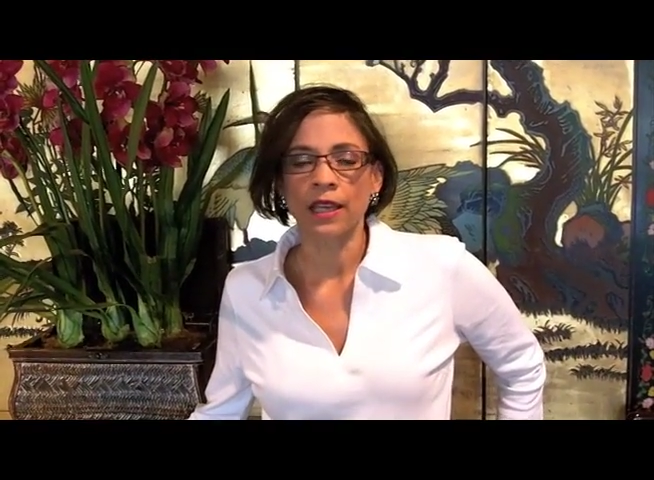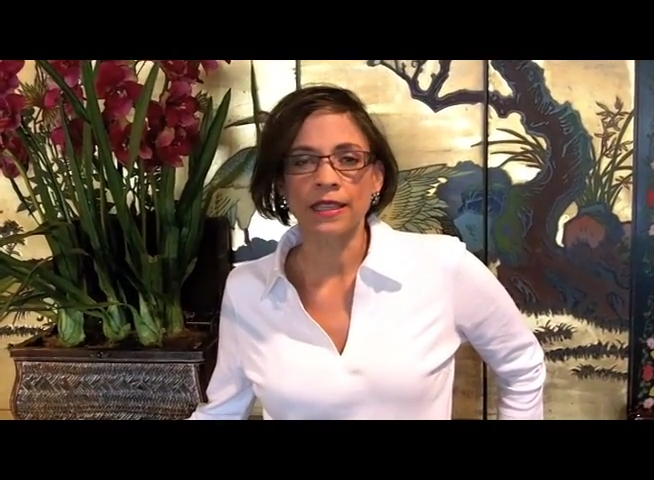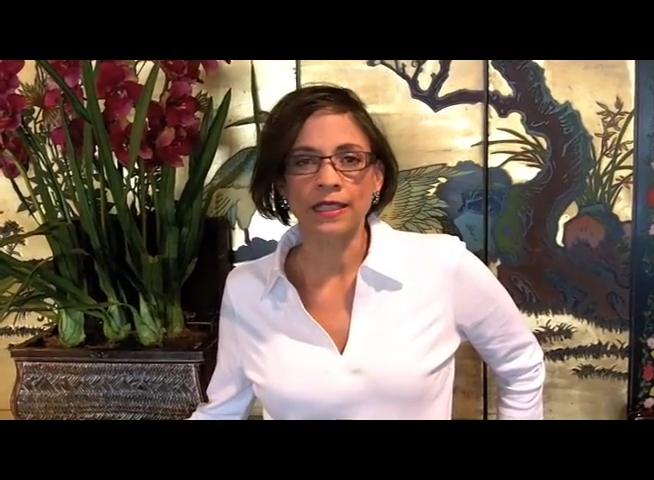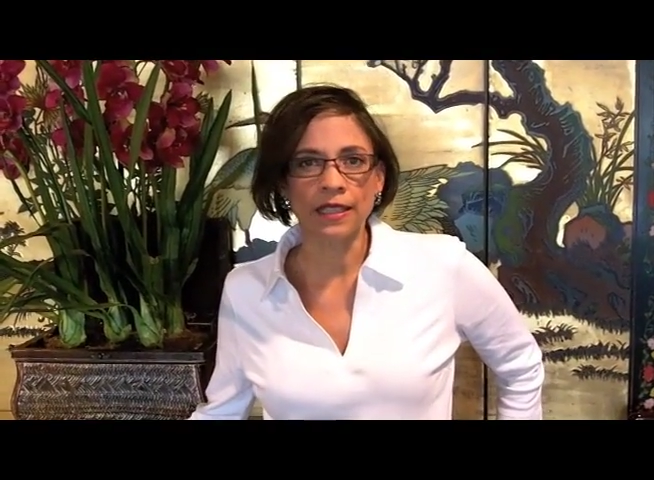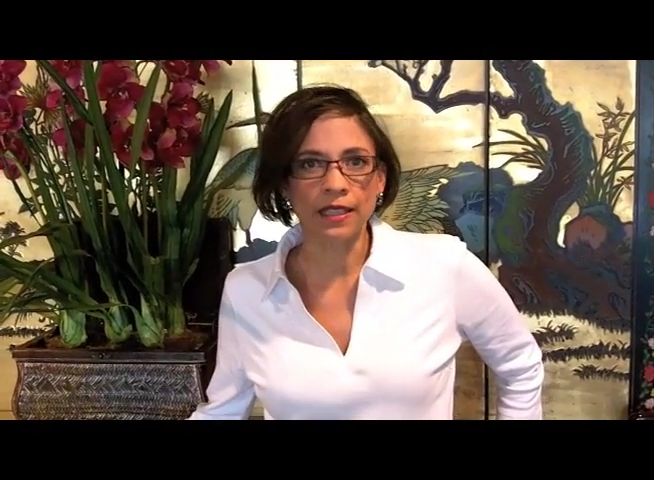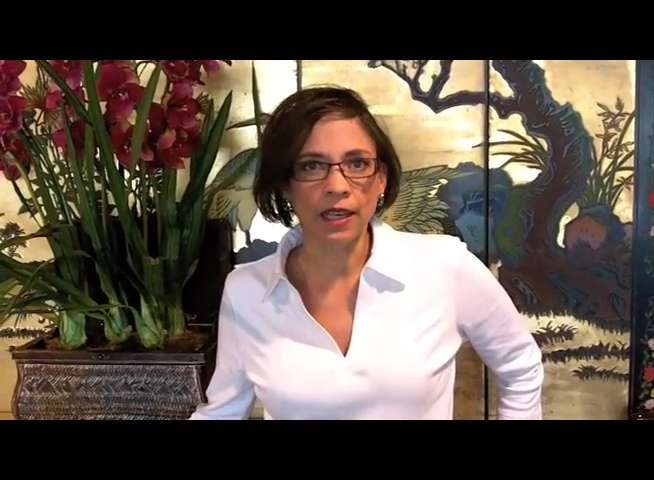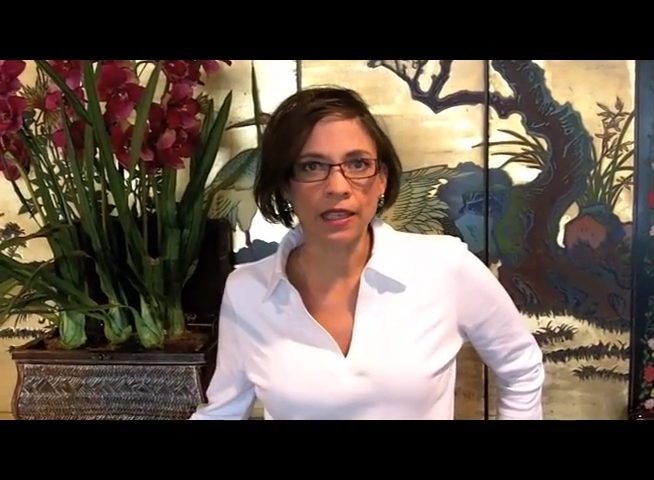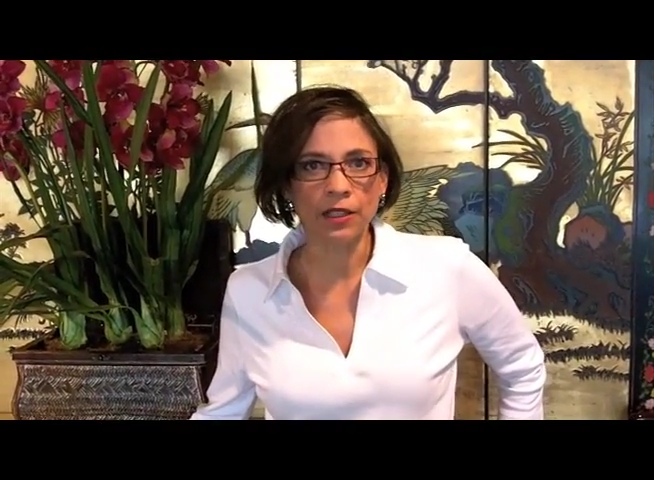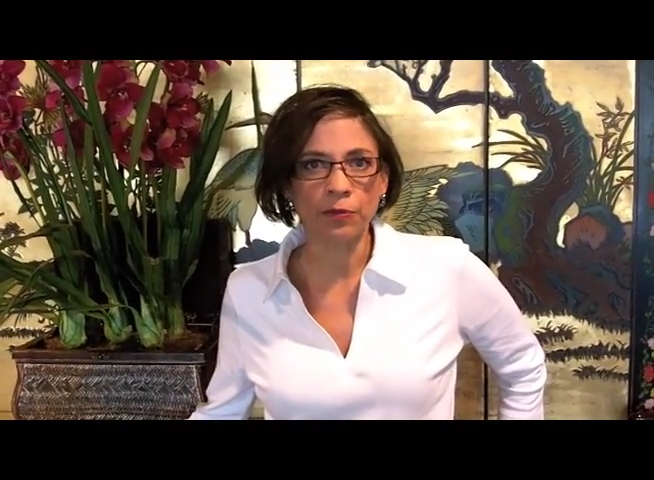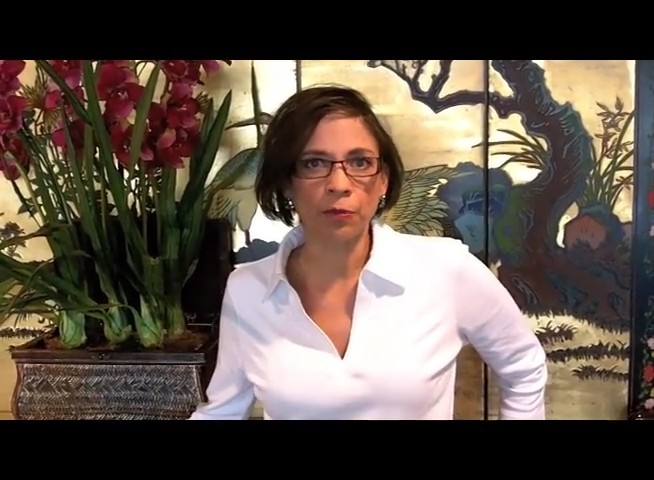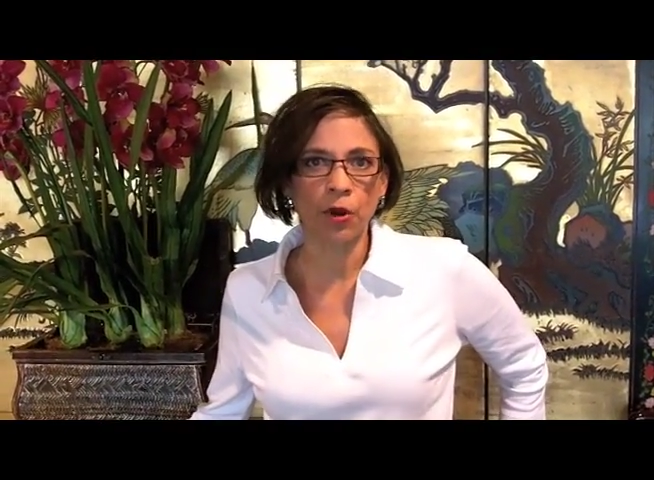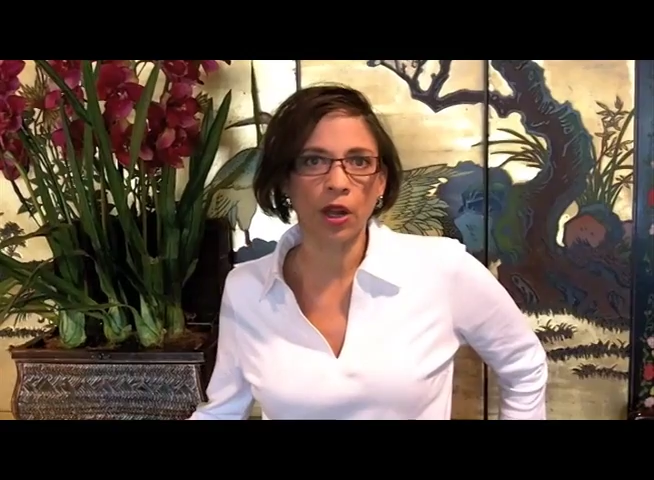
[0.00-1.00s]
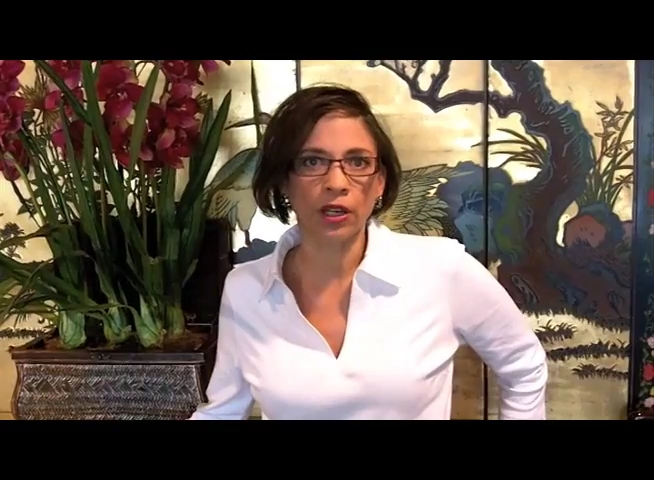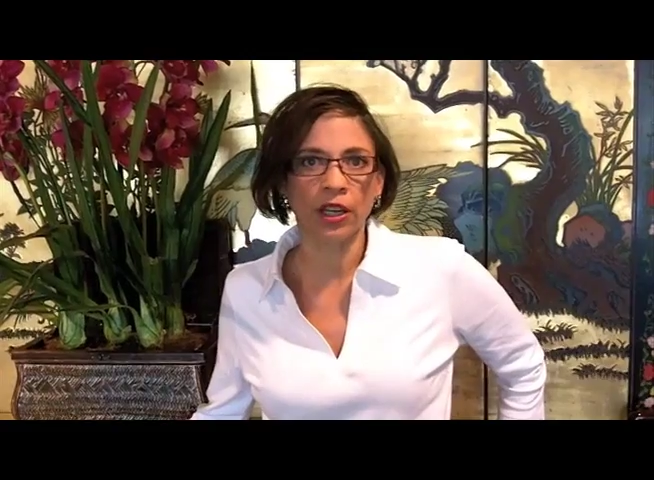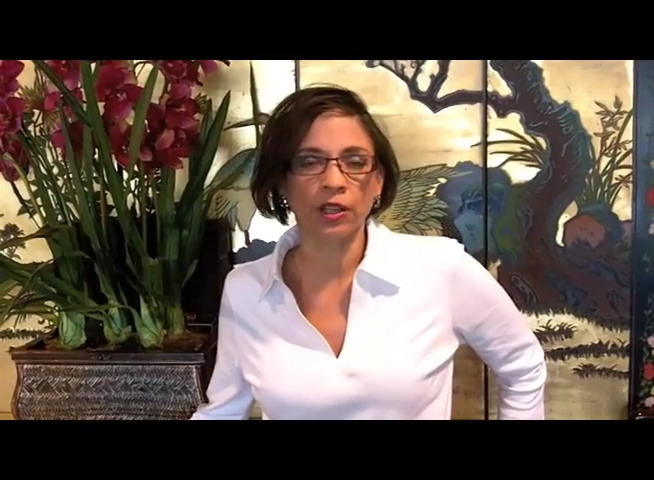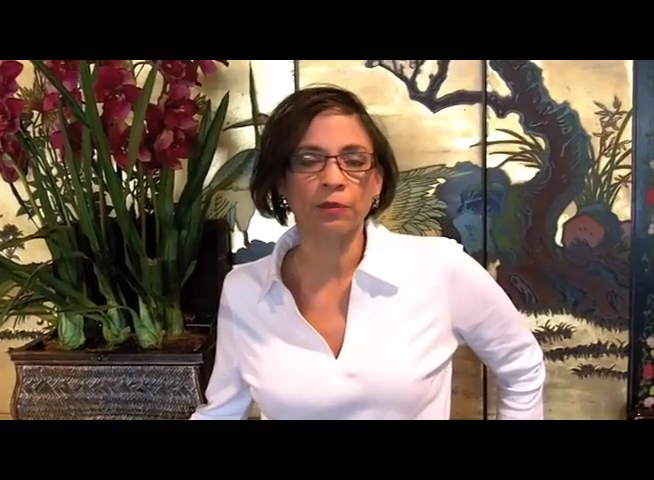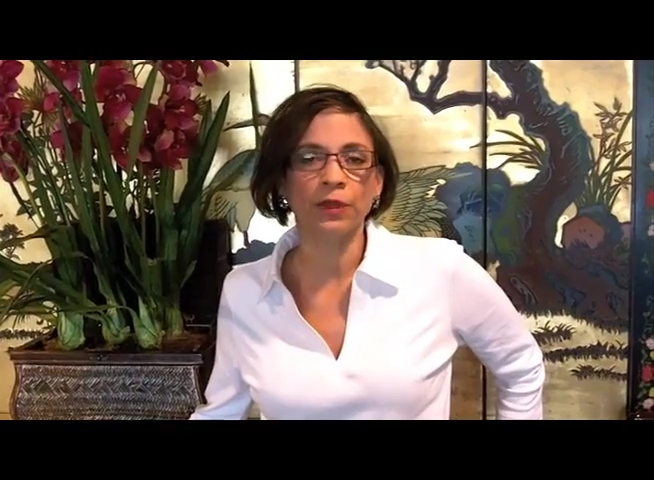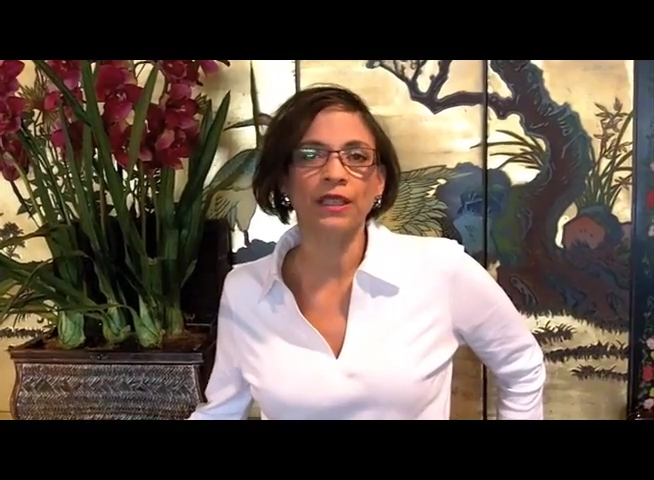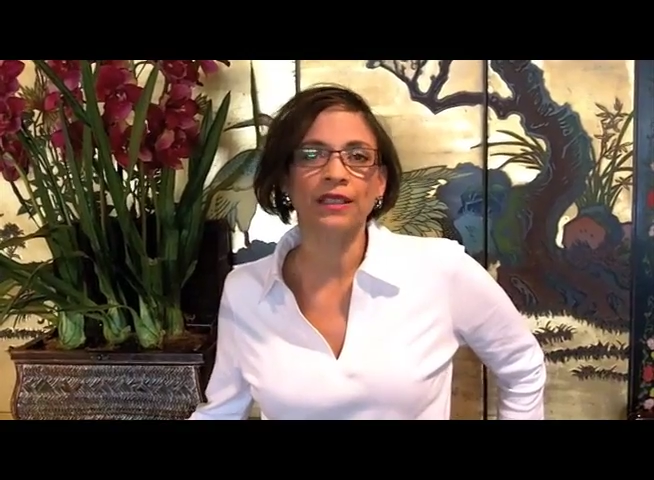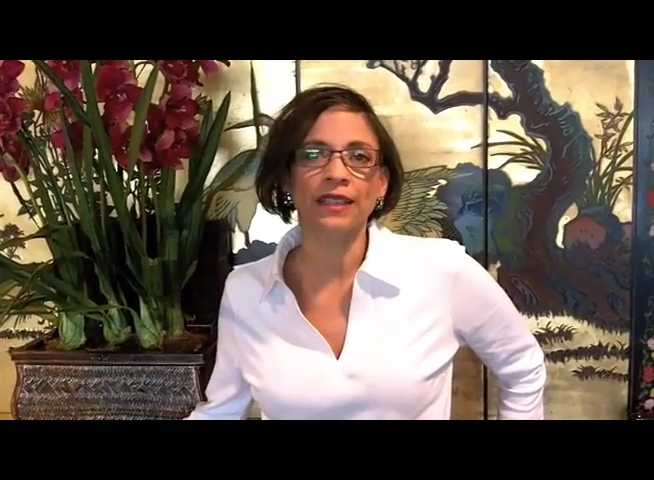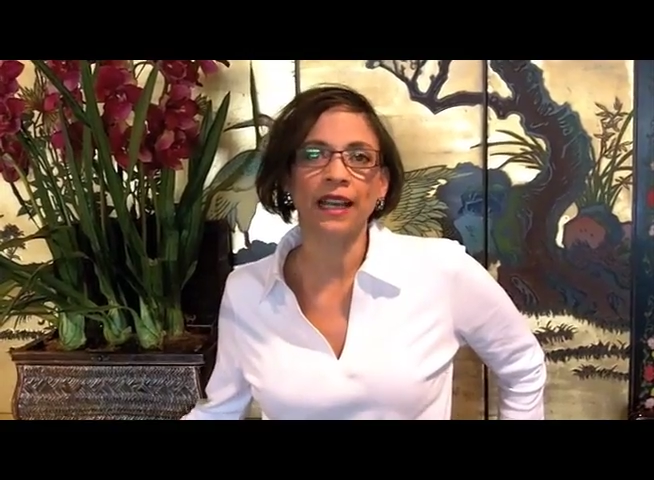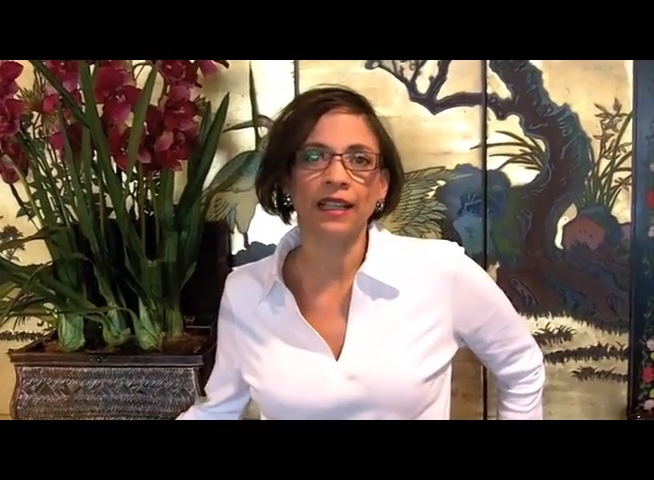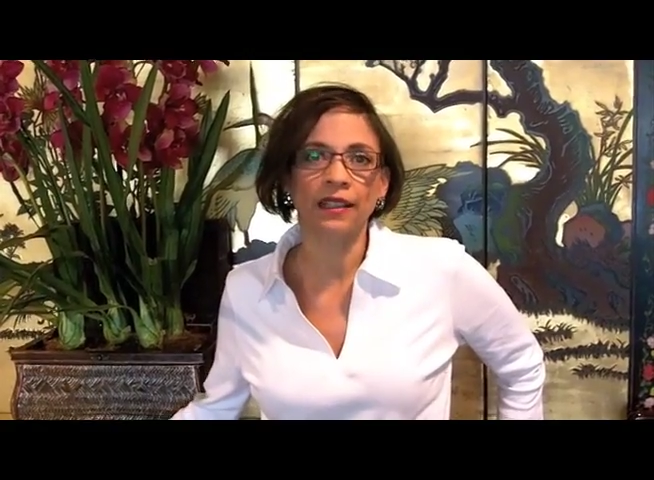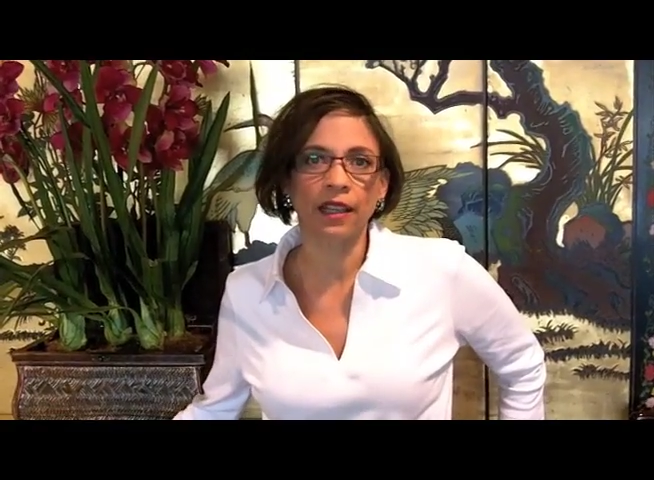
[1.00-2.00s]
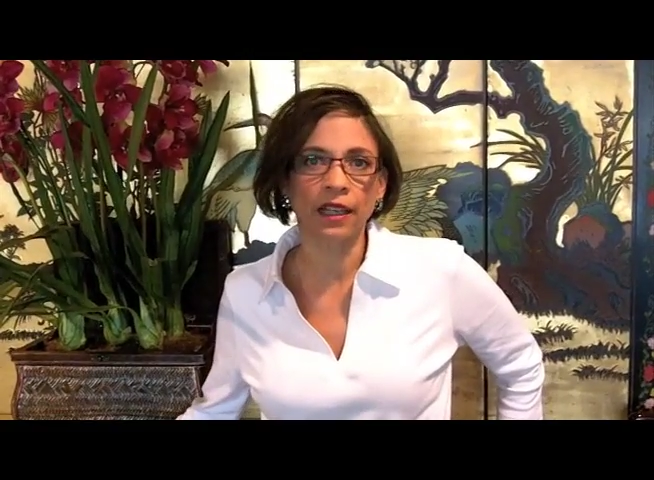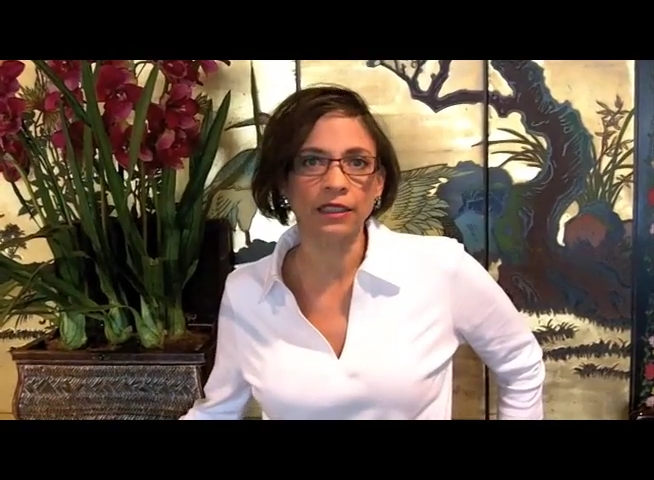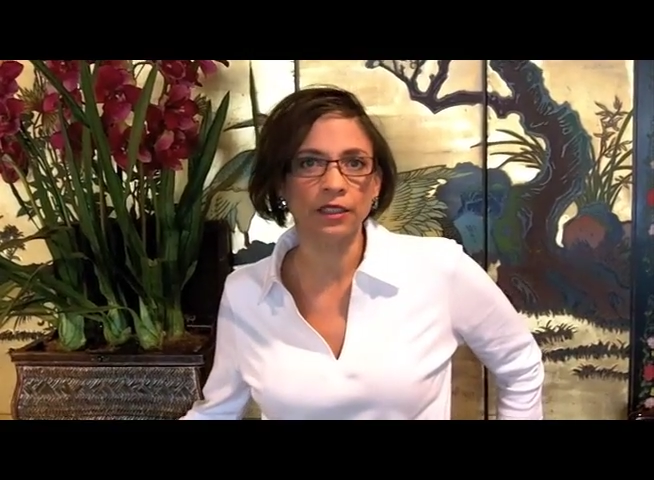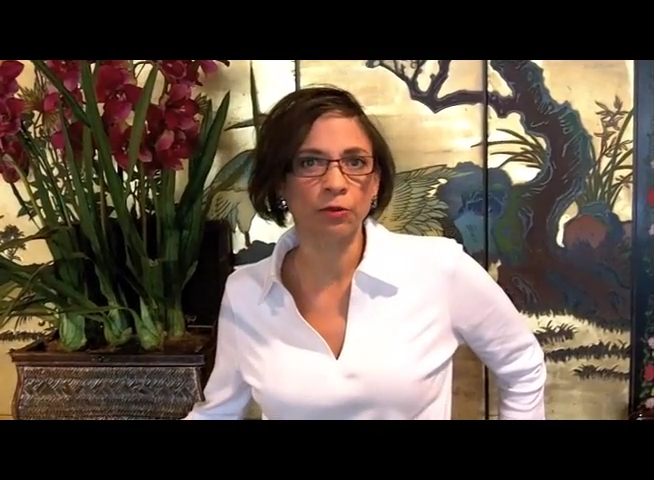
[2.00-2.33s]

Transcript: It's a nice product because I like